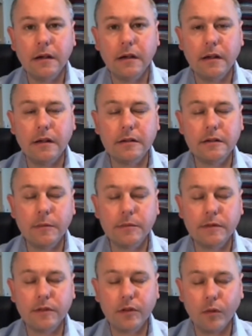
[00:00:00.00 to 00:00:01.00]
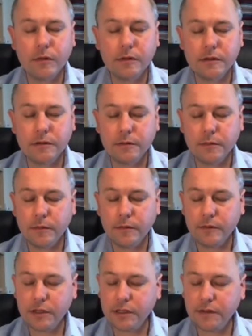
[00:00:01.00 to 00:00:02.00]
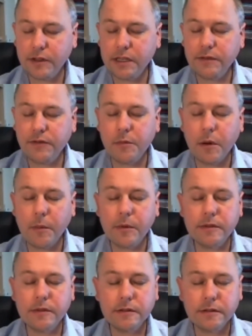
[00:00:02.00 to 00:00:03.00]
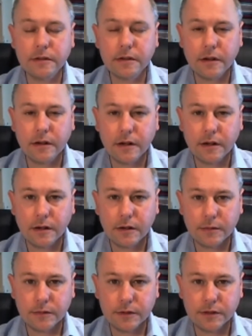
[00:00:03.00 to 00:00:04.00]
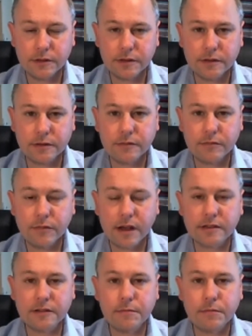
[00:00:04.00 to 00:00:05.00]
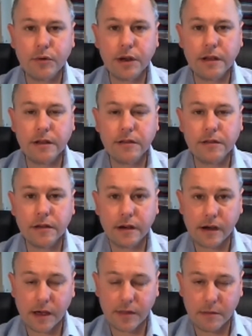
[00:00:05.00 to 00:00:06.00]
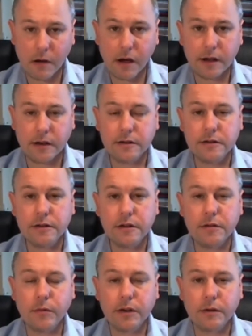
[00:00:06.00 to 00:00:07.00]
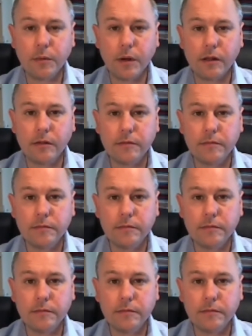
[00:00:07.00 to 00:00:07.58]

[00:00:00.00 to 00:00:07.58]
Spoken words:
in terms of thoughts, just for these few moments, we just rest and breathe and let the mind do what it will.